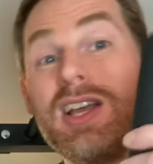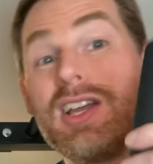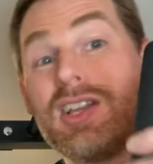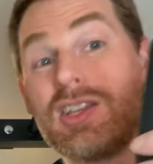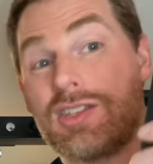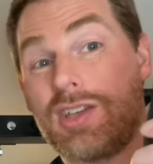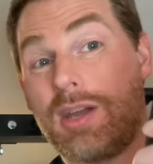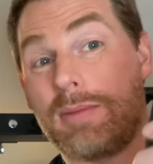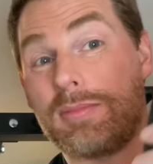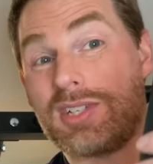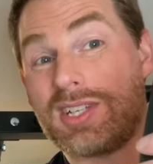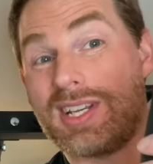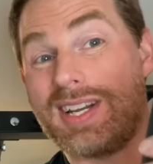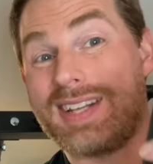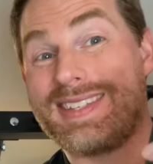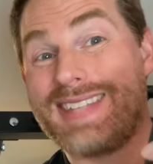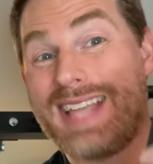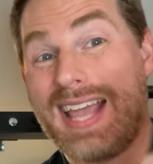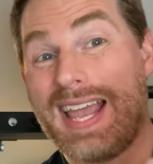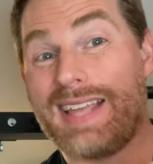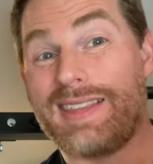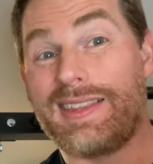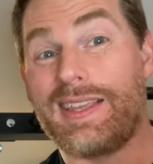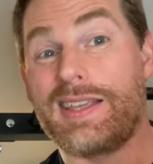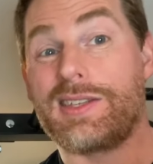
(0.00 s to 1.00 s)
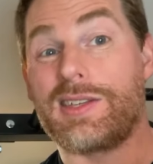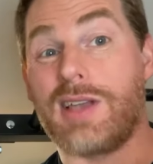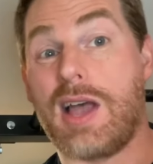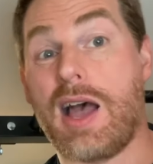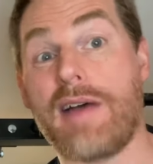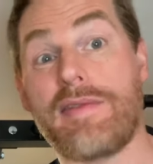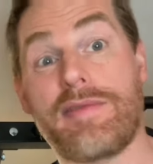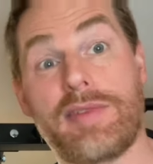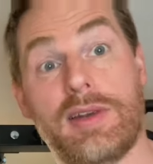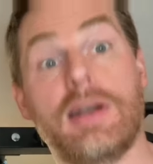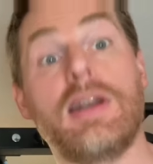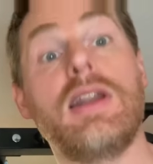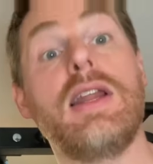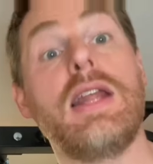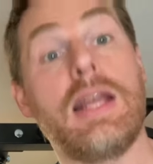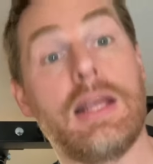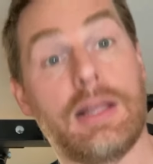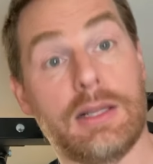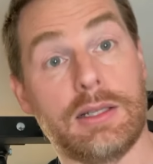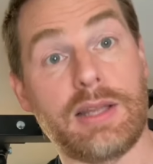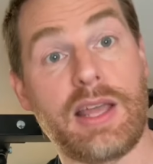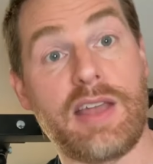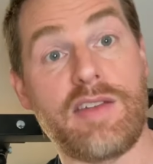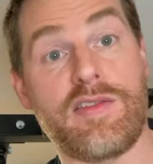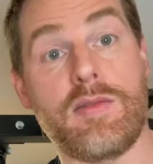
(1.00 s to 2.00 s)
So I'm just gonna take these off and
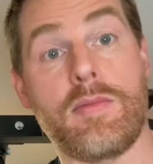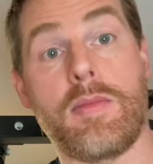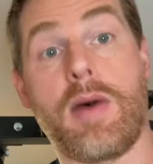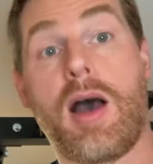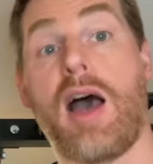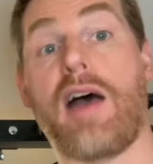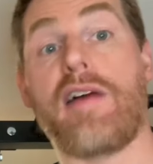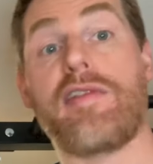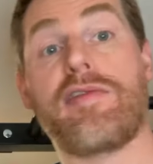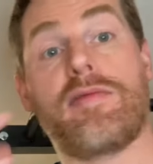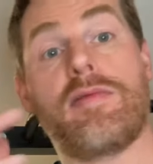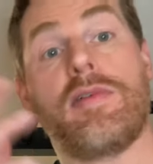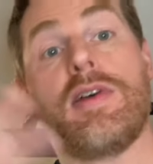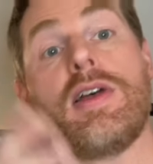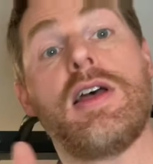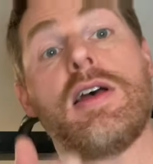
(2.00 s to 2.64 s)
leave them off.